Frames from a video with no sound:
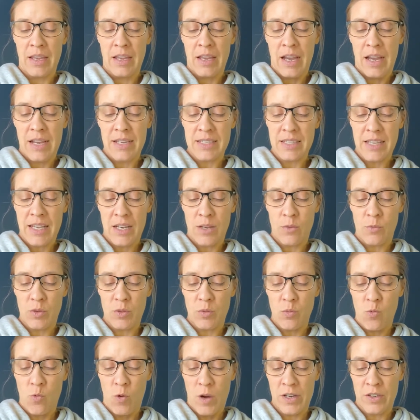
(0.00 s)
I said it
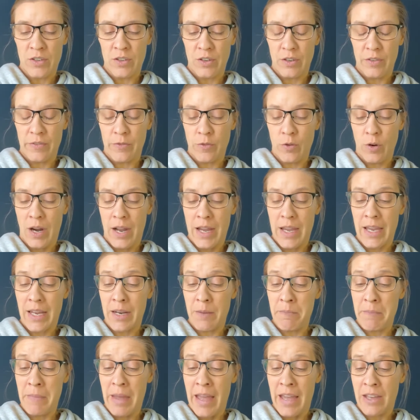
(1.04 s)
with wonder, for I had
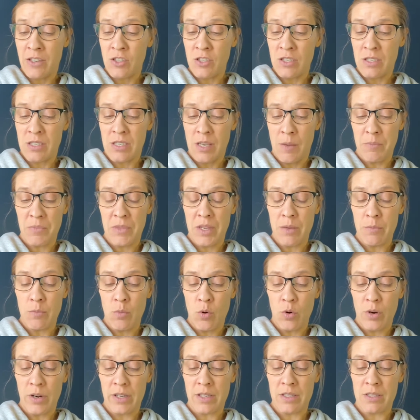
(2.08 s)
imagined something
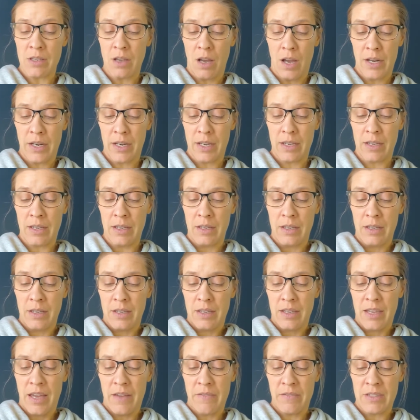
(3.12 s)
more exotic.
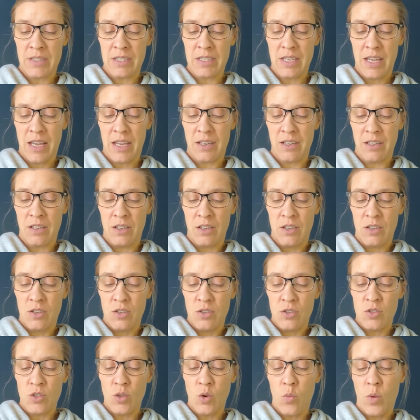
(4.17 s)
Kevin said,
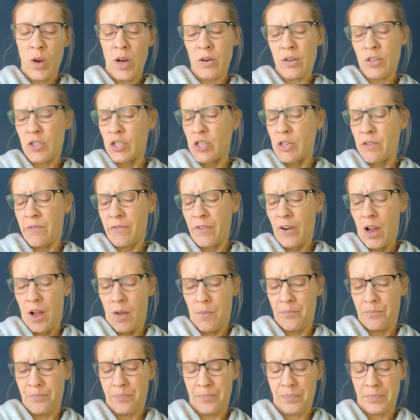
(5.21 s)
so where is she
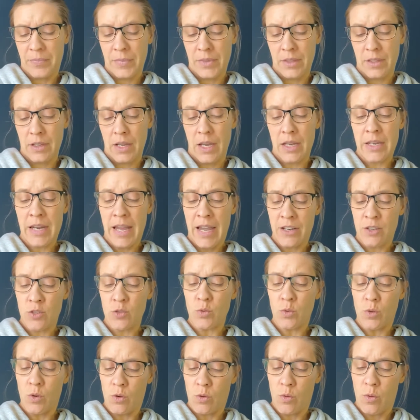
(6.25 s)
from? A
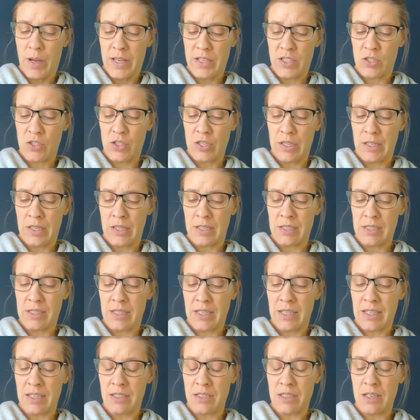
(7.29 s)
natural question in a
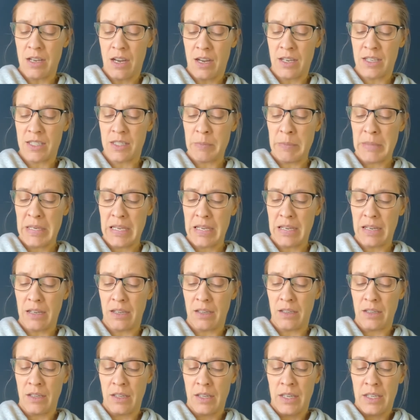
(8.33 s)
city as young as Mecha.
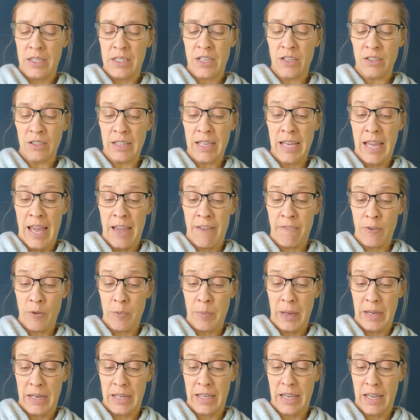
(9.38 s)
Nearly
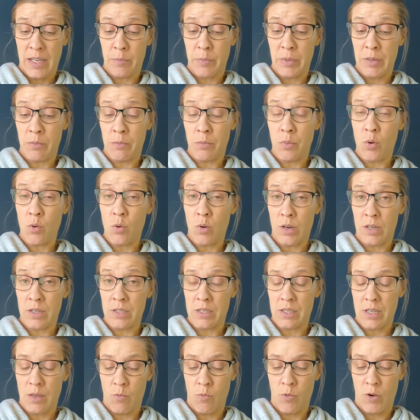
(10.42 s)
everybody had been born
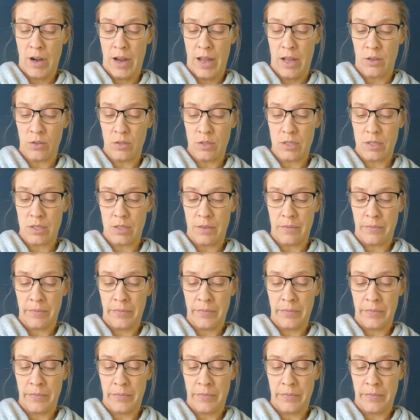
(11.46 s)
somewhere else.